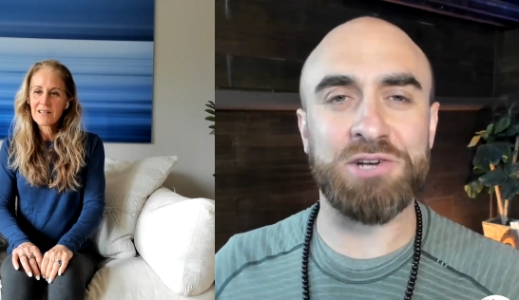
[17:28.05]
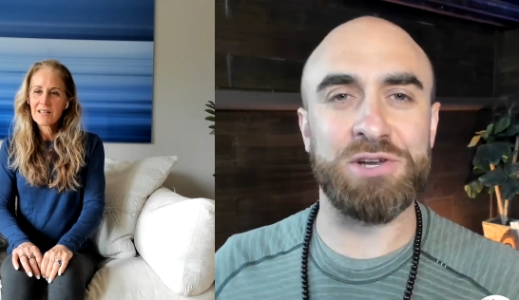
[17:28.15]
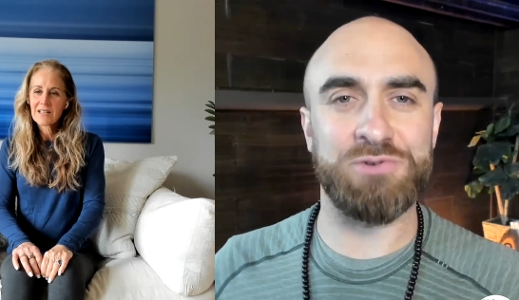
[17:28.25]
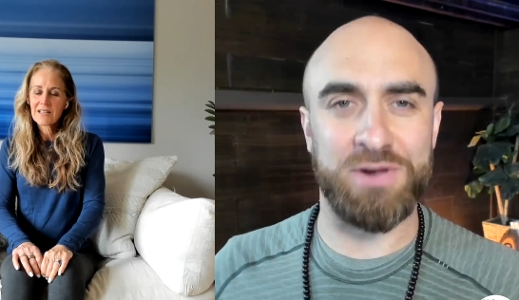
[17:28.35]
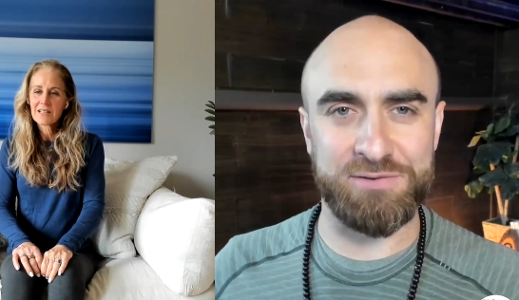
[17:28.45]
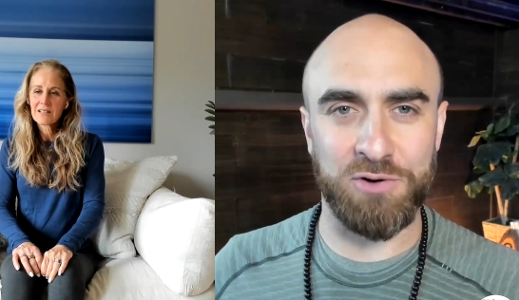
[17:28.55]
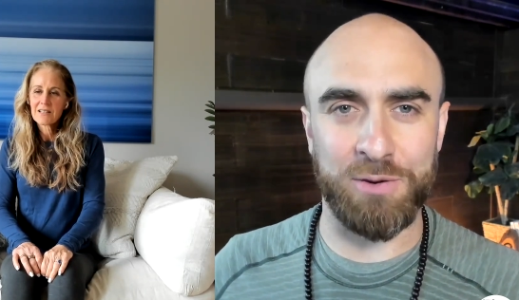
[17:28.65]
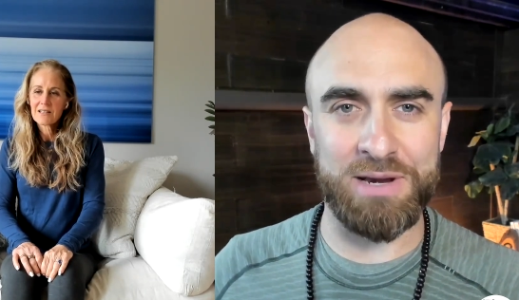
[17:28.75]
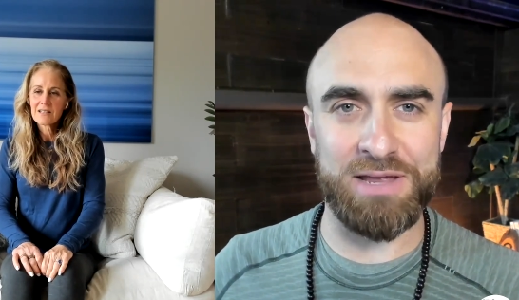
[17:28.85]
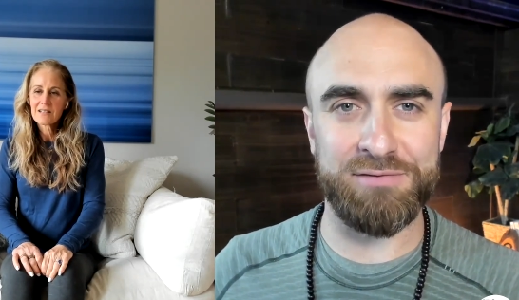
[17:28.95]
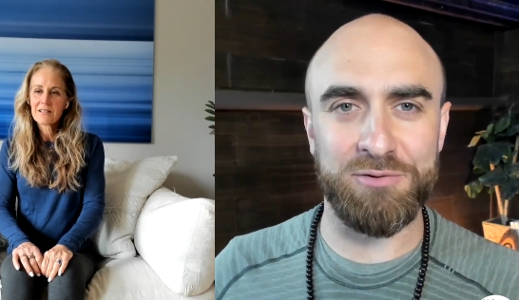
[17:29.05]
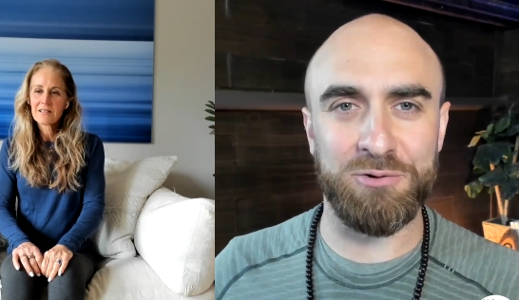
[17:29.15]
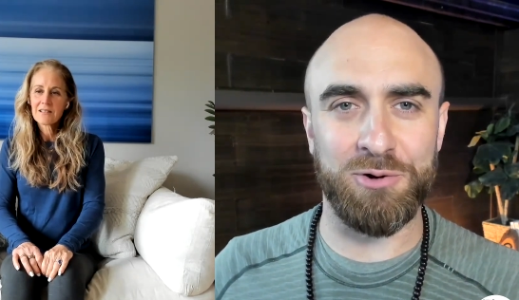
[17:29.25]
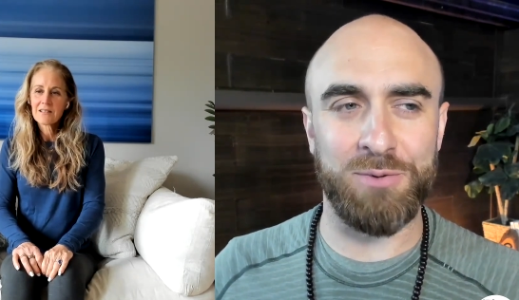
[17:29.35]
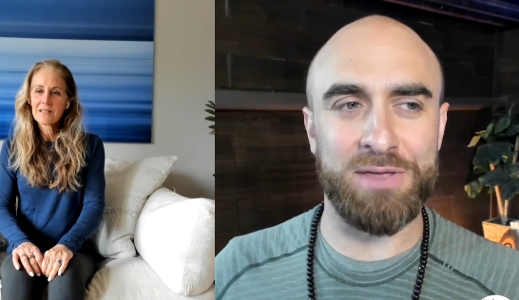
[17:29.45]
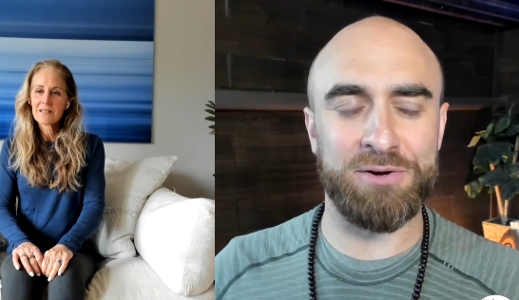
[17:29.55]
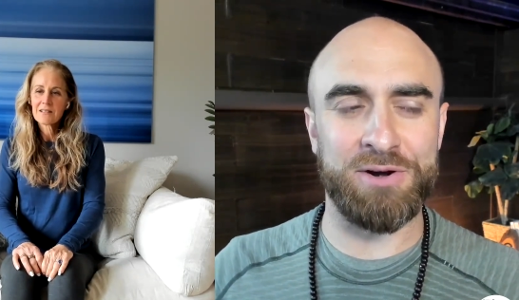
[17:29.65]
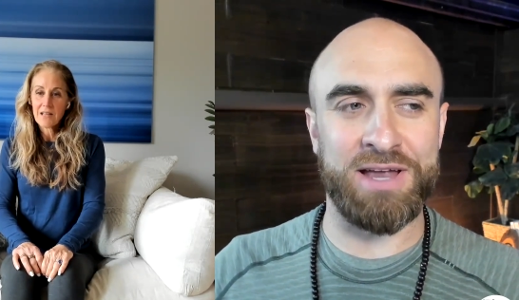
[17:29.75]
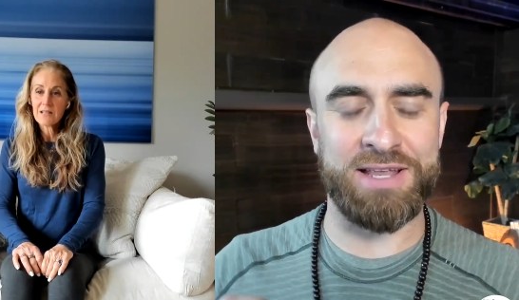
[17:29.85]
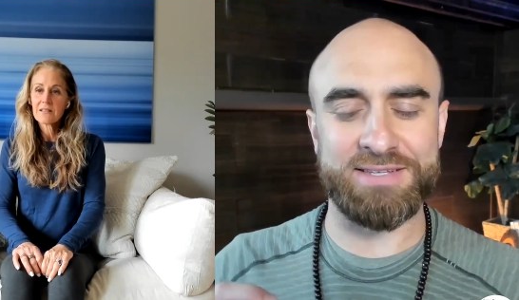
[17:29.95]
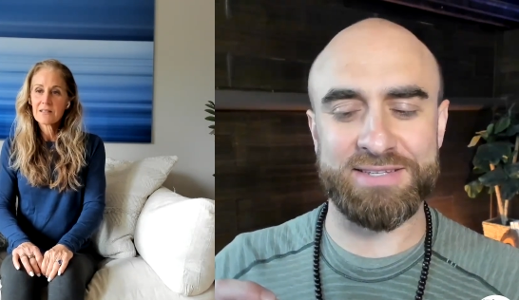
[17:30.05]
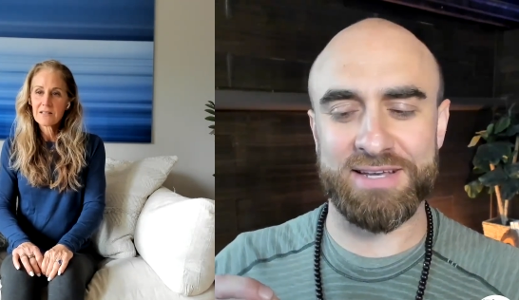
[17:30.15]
Speaker 1: transformative or whether or not it's